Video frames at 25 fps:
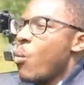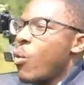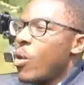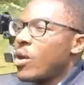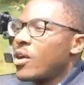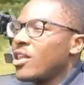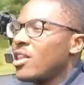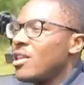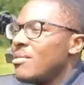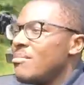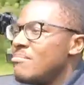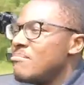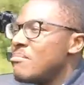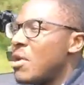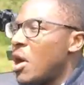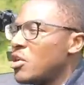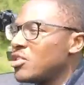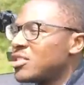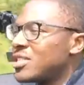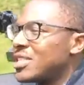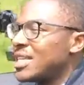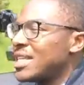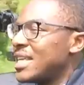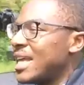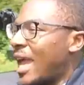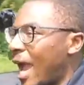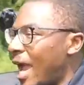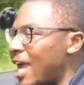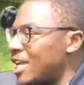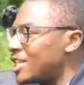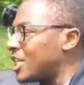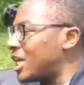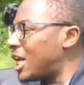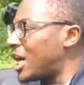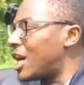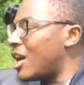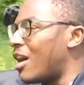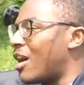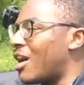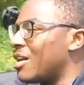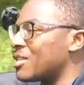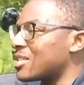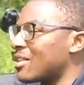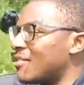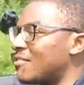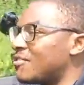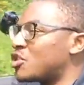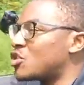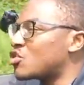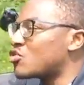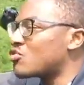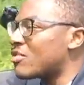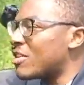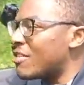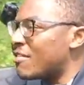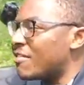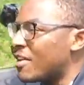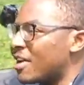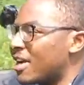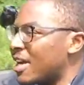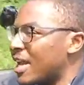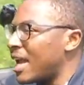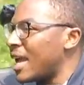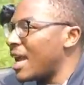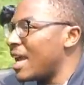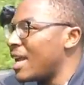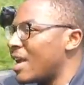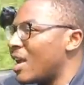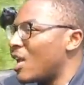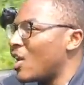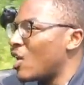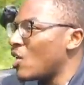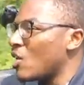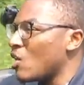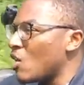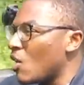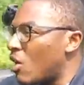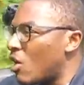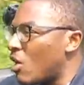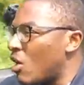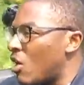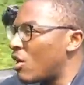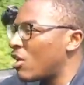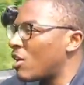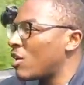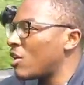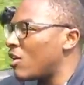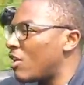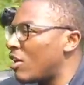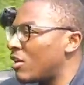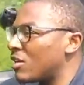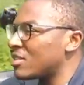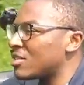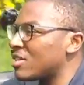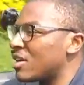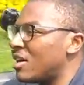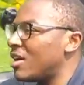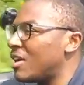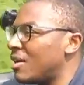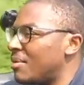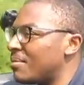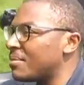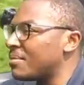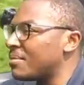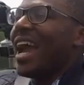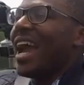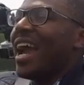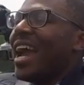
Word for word: One of the most engaging cars I've driven in a long, long time.